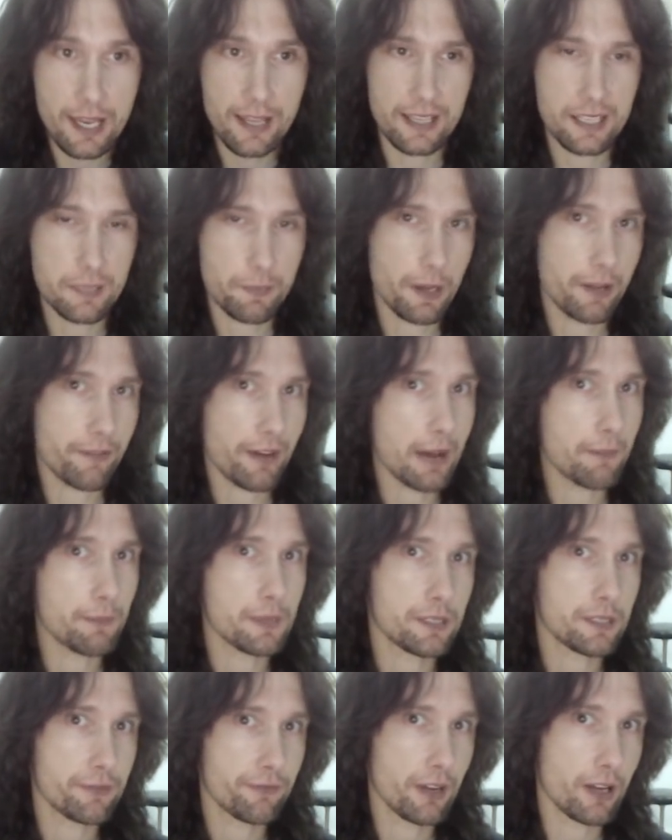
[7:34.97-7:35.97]
There's a bit of
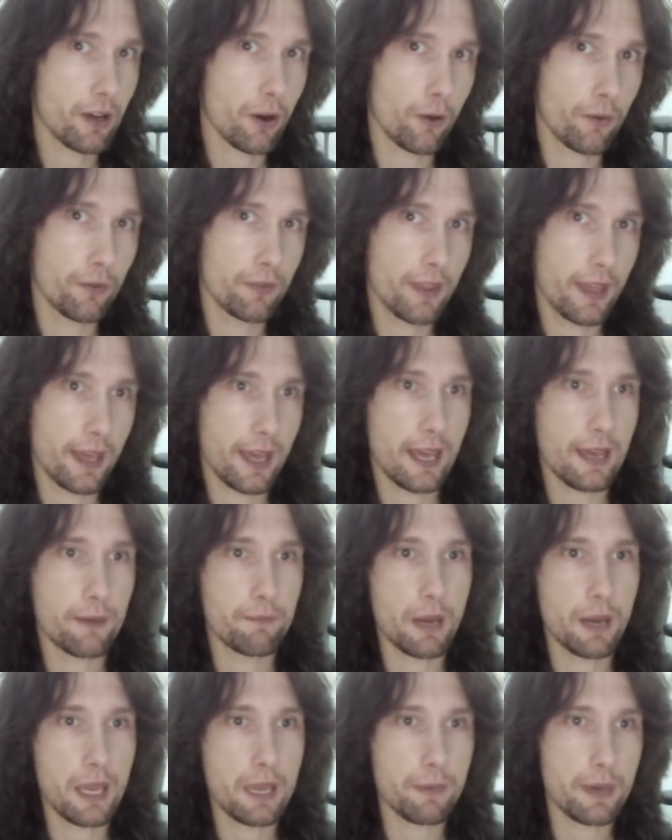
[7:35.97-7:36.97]
atmosphere on there,
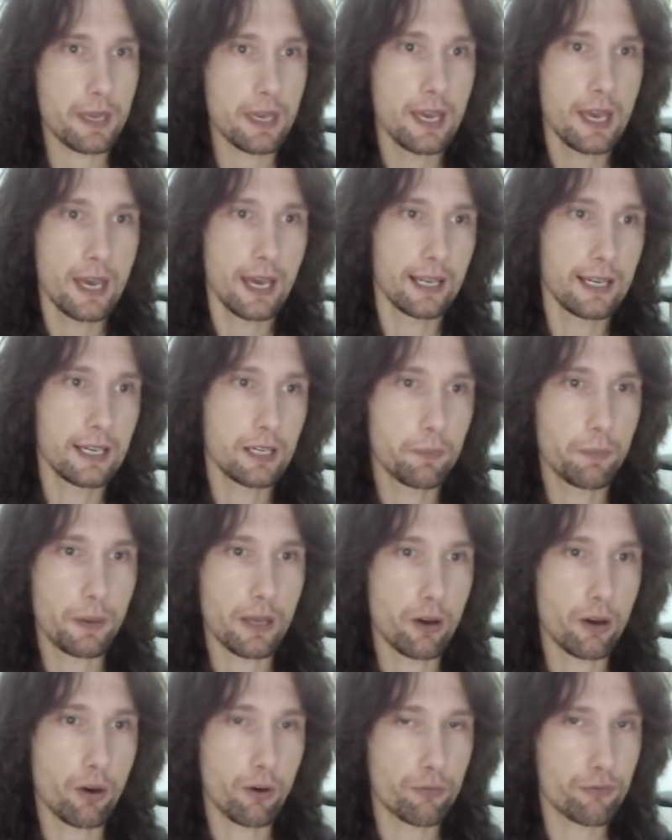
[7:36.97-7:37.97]
maybe a little
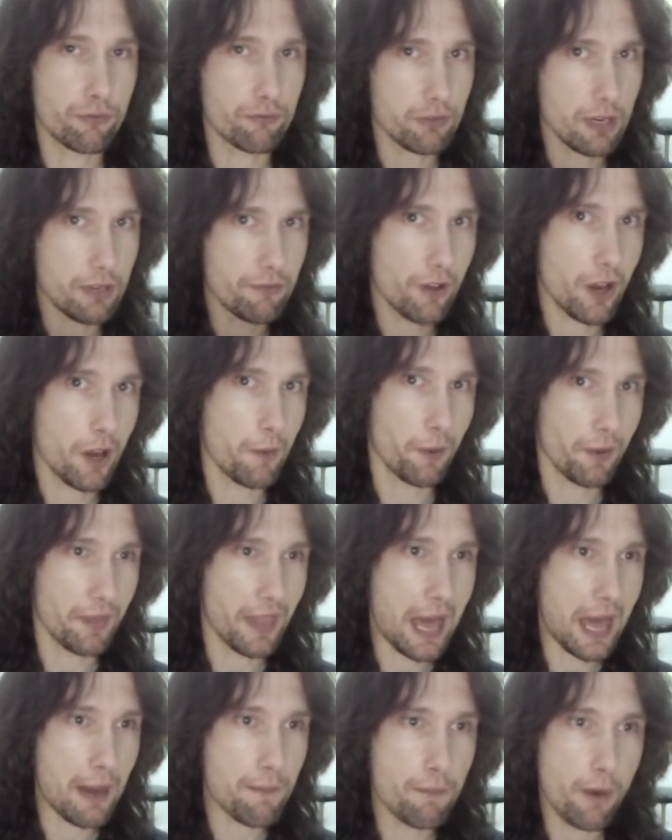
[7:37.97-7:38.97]
bit of reverb on
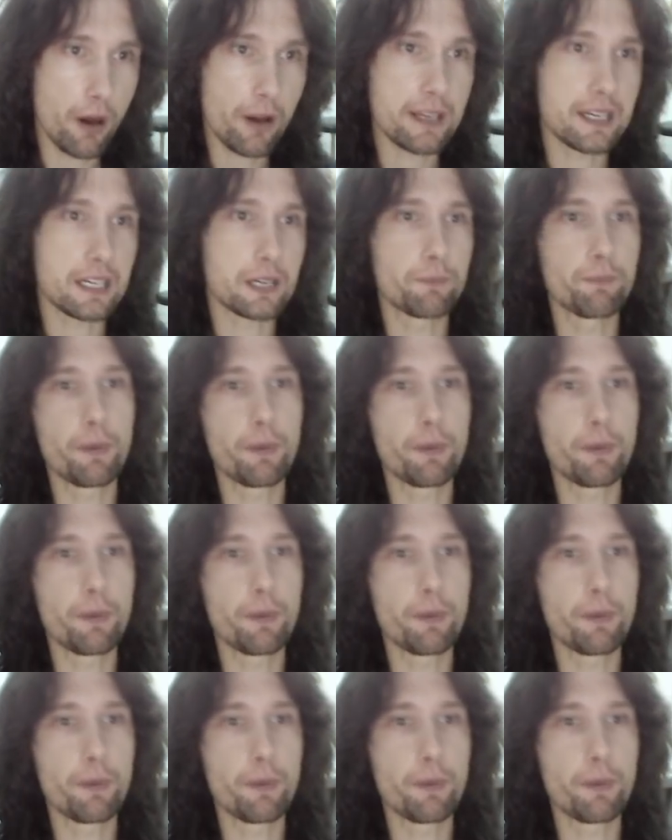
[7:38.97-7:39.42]
that mic,